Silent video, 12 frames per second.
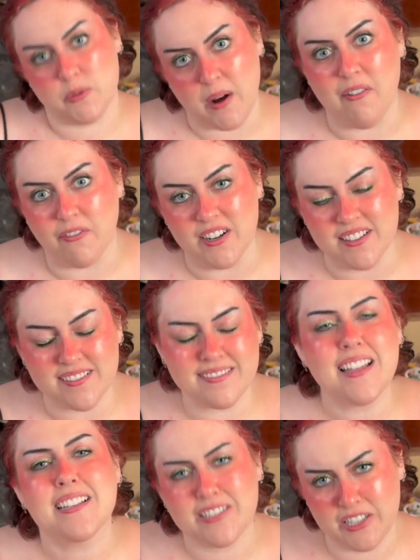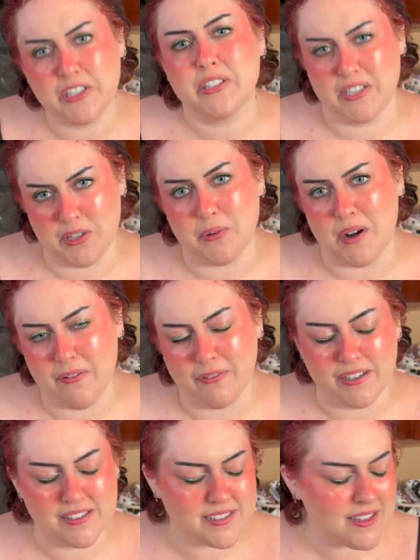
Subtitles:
reference. That's clearly the reference.